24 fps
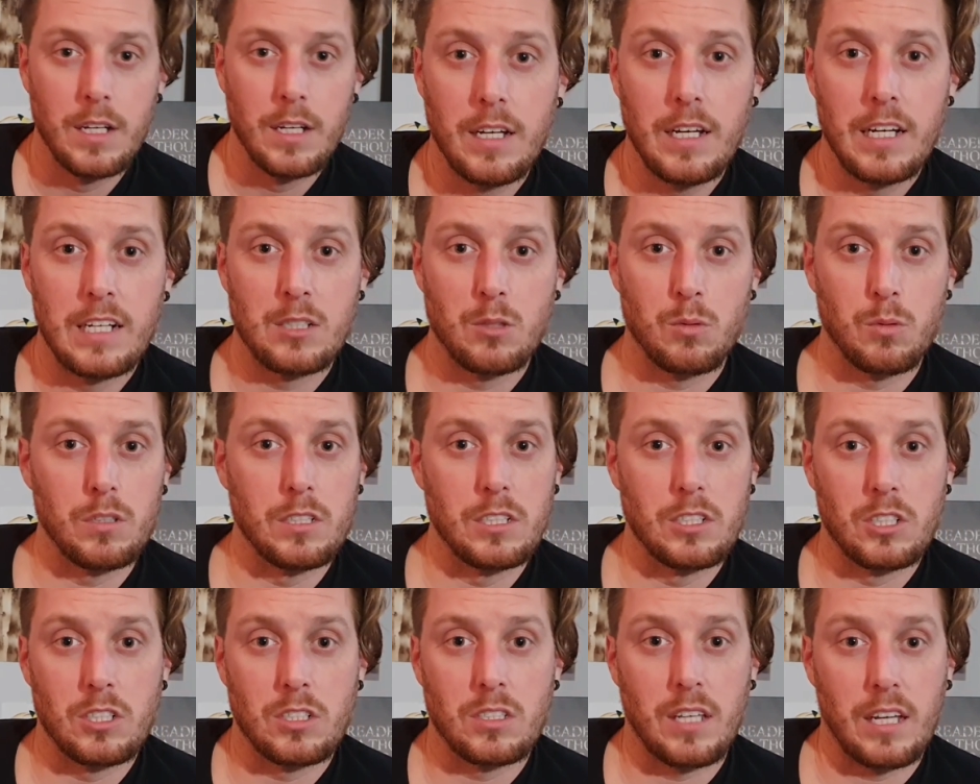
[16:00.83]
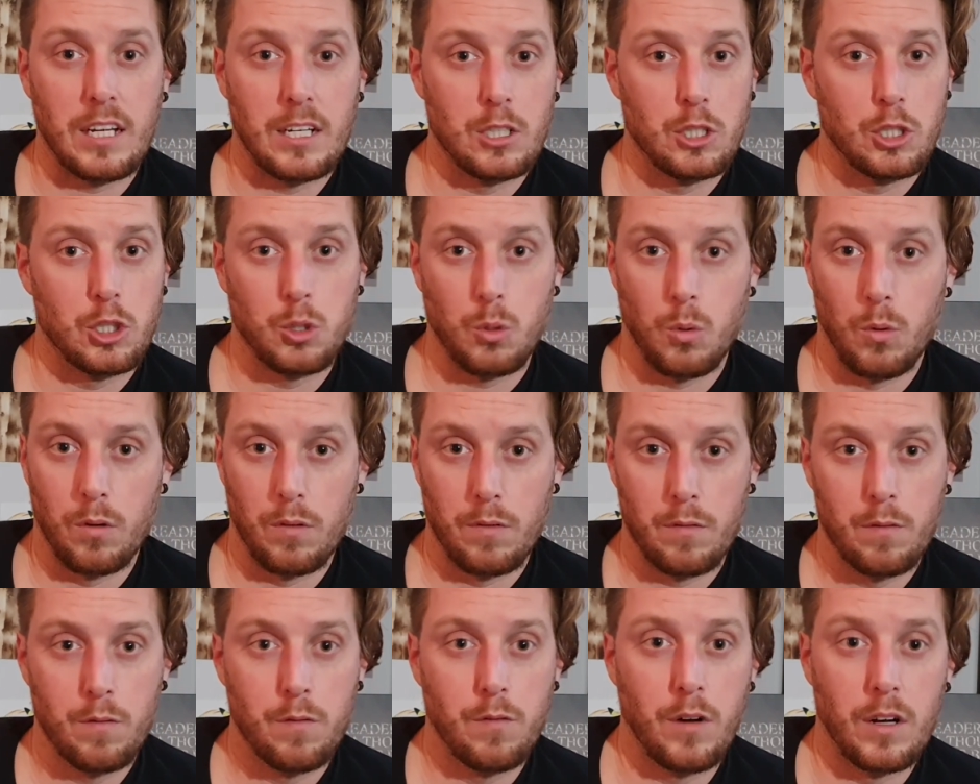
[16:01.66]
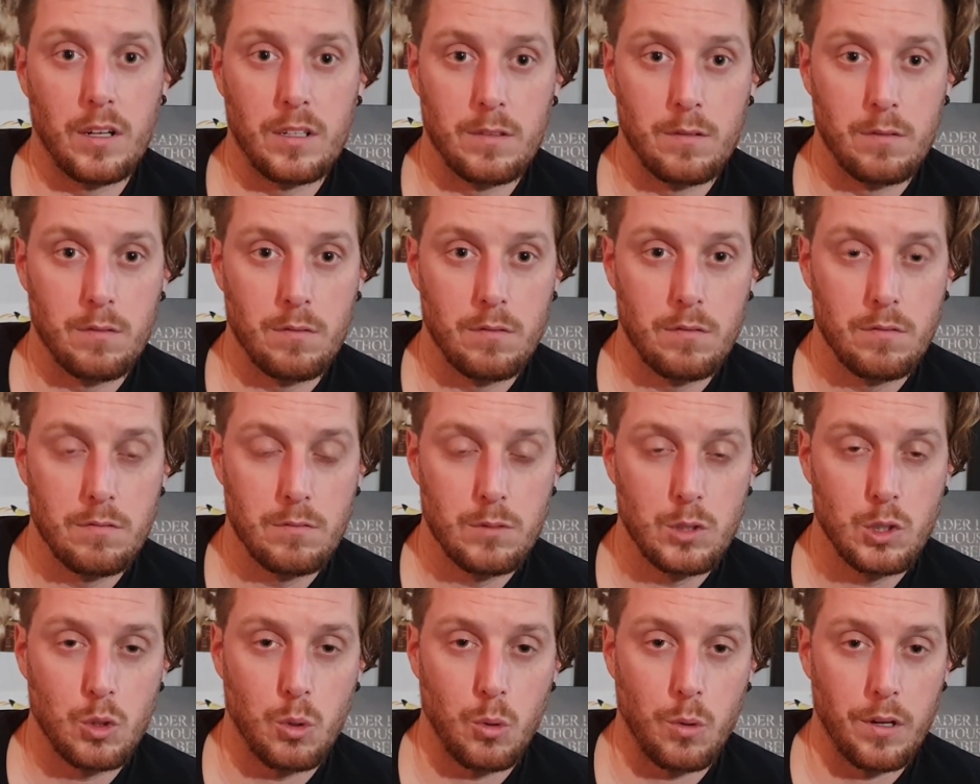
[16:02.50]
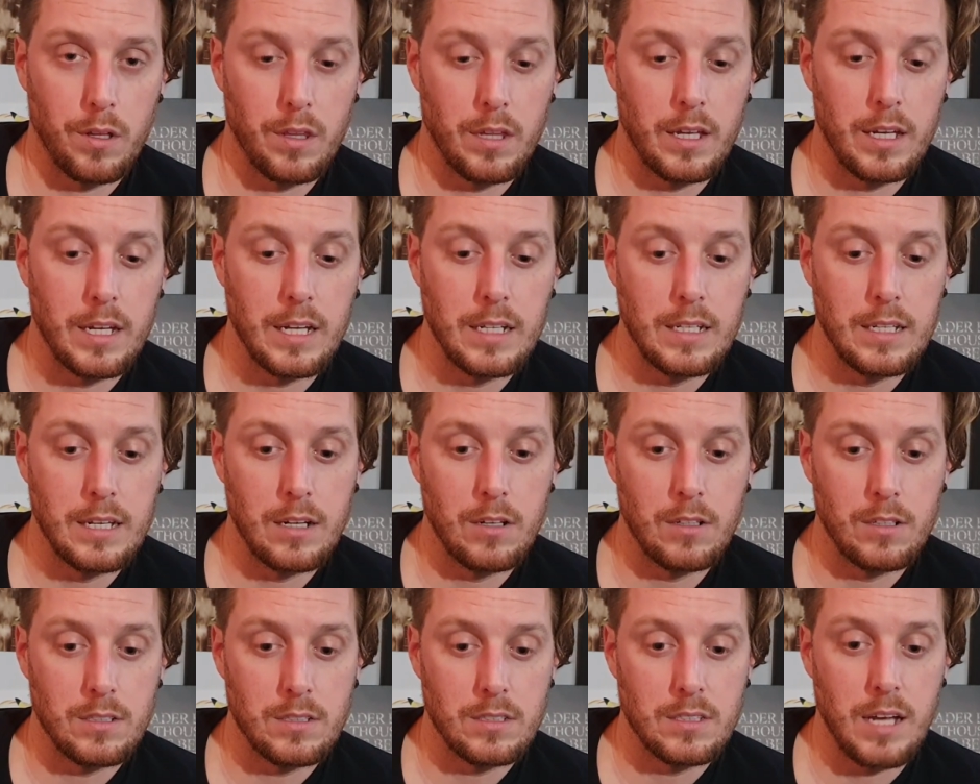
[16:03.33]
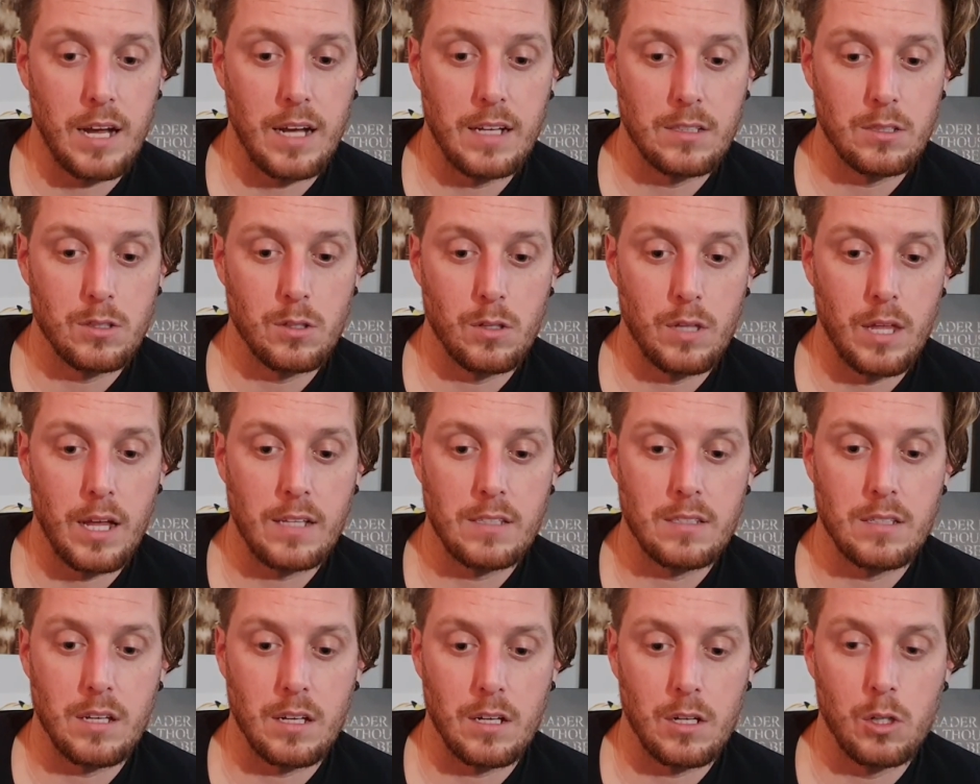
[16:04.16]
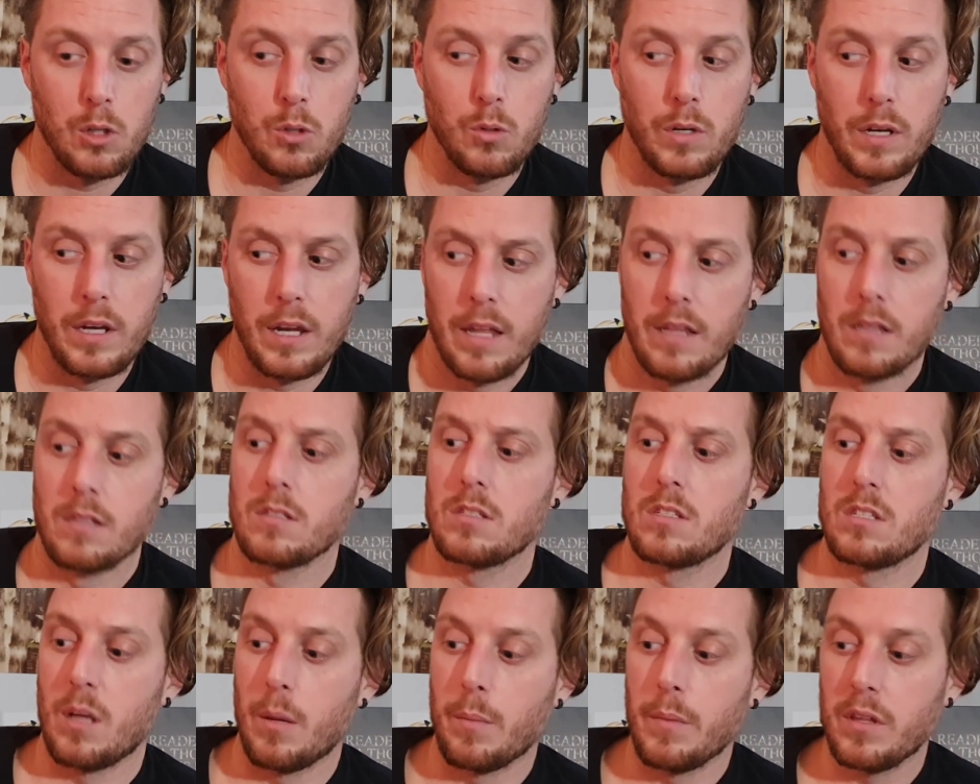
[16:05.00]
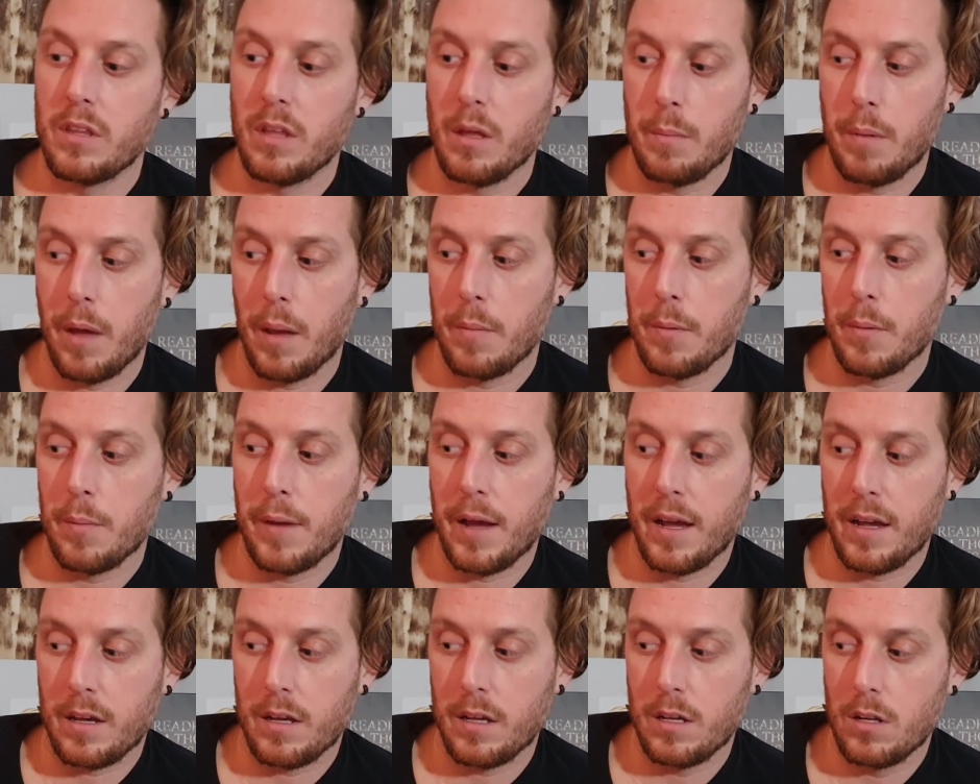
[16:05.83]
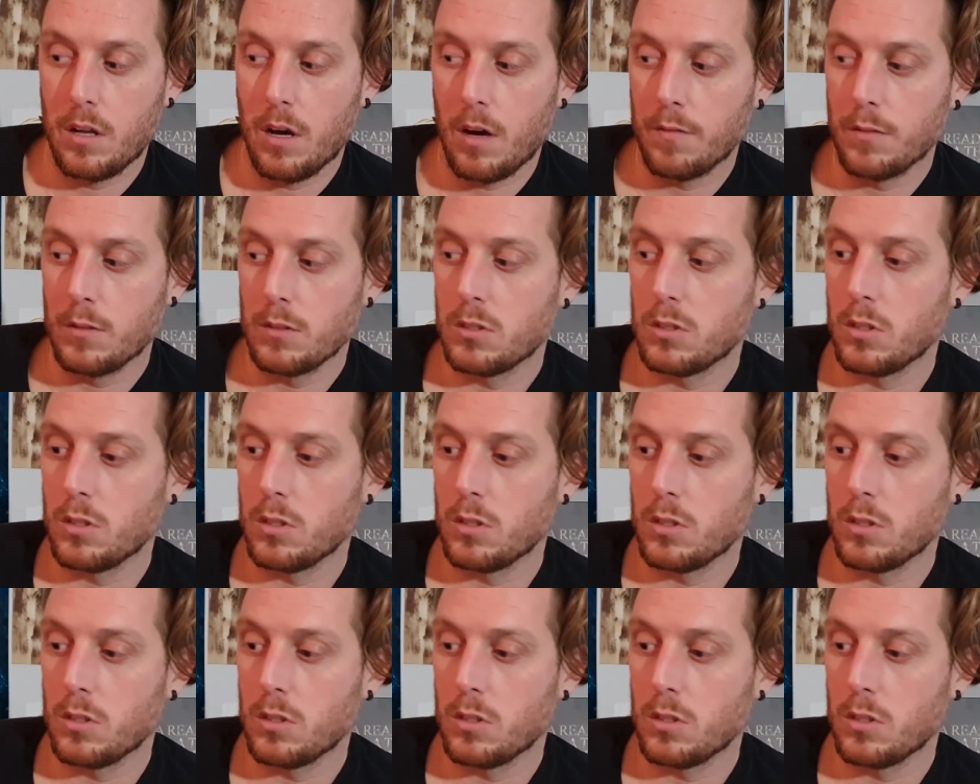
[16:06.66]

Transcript: It's really just like a short, fun story that he did on the side. So that's included in some of the paperback novels.